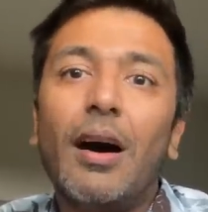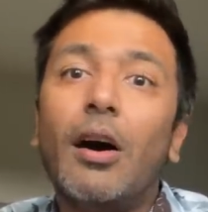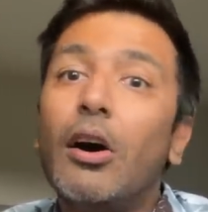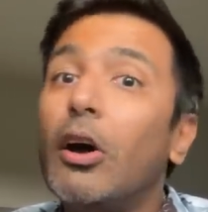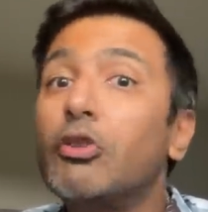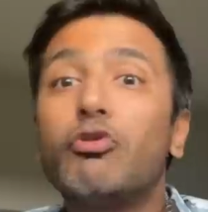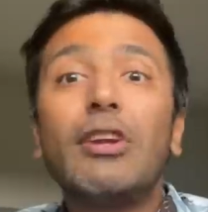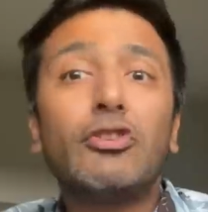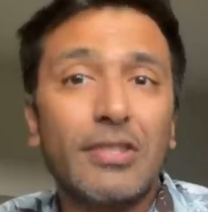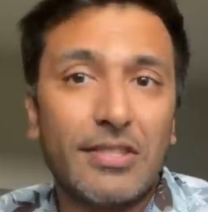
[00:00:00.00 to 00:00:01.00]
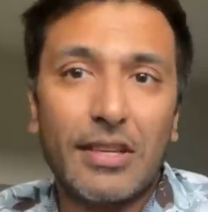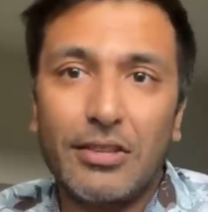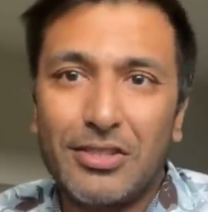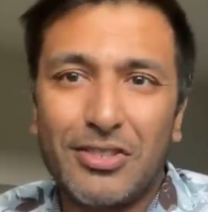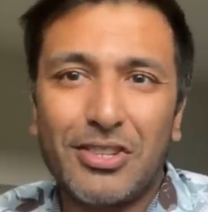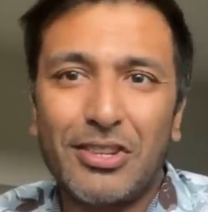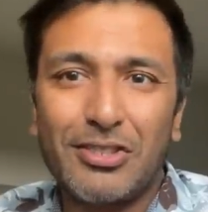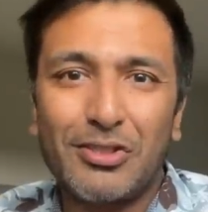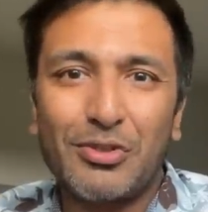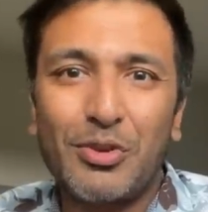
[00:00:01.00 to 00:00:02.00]
Our hydration status
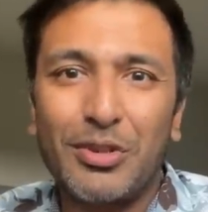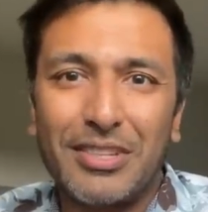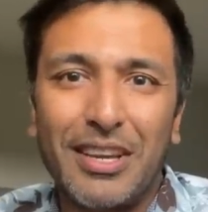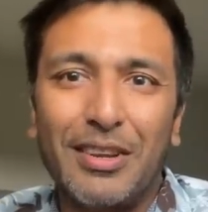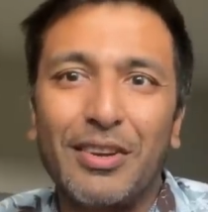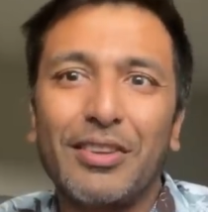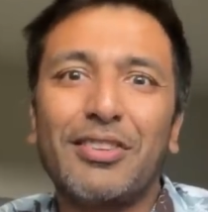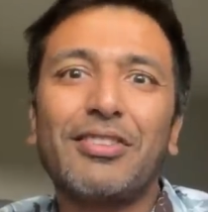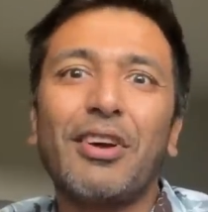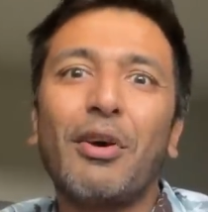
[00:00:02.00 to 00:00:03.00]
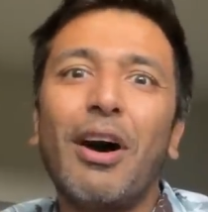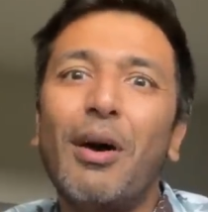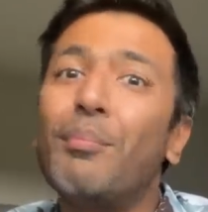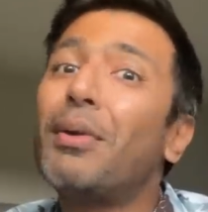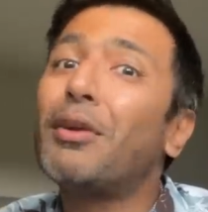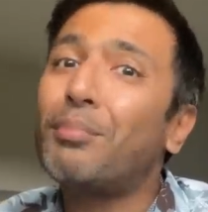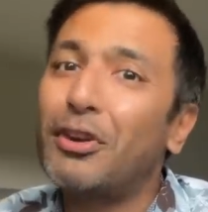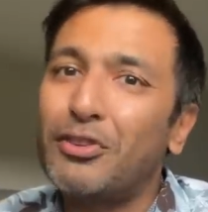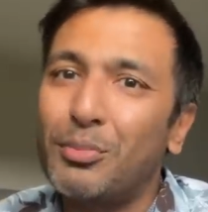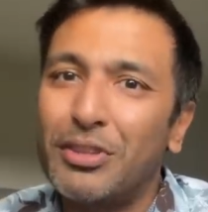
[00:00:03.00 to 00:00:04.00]
changes all day long, so our blood
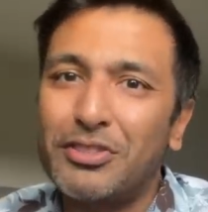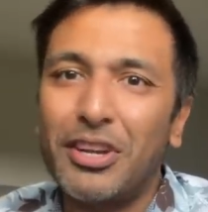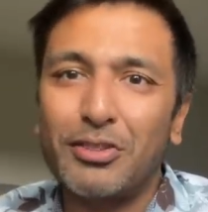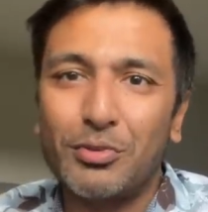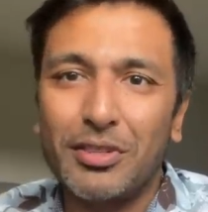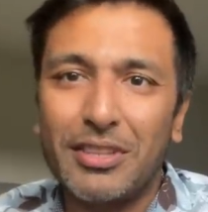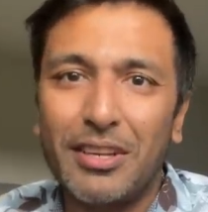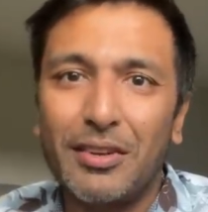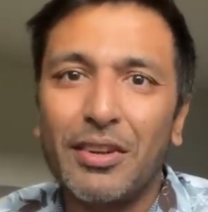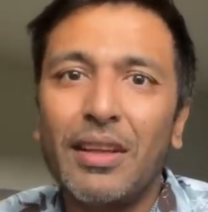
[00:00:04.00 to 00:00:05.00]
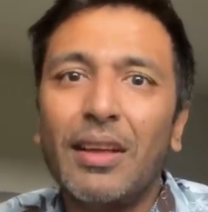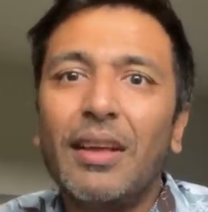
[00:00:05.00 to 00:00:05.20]
pressure will change all day long.